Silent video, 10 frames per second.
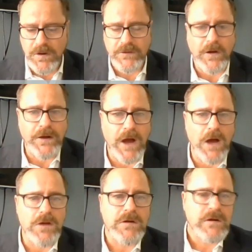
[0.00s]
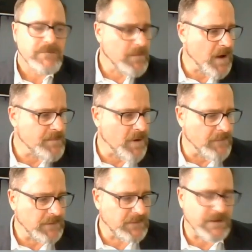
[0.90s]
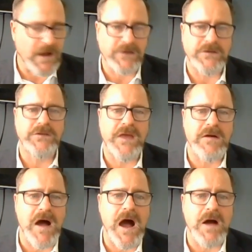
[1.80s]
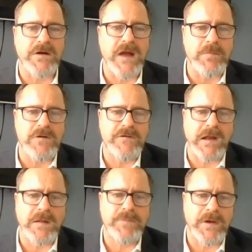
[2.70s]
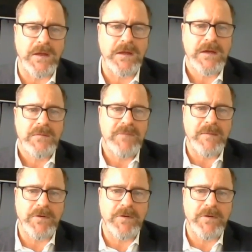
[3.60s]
Whereas I know from my private discussions there are a number of LNP